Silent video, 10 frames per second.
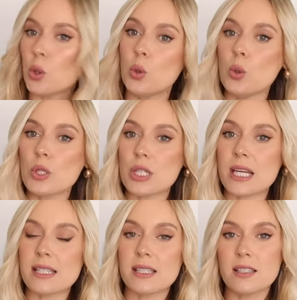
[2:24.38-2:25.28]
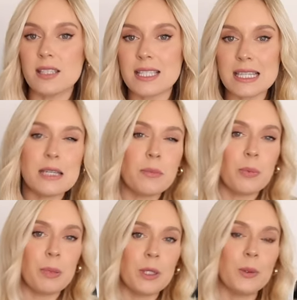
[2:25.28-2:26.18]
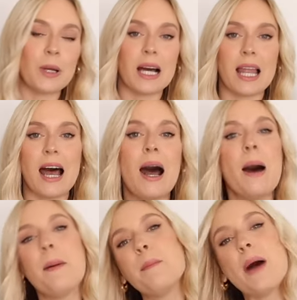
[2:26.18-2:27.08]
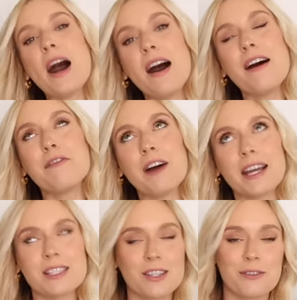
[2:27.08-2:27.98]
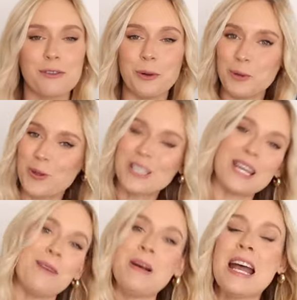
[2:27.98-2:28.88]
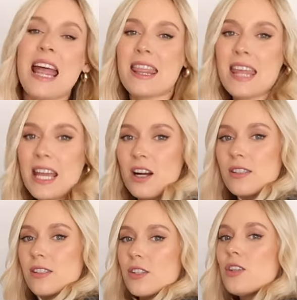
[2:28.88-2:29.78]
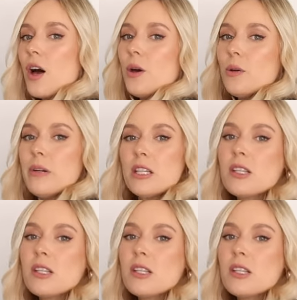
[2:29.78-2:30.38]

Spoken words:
gorgeous deep blue colour, perfect for autumn. They are so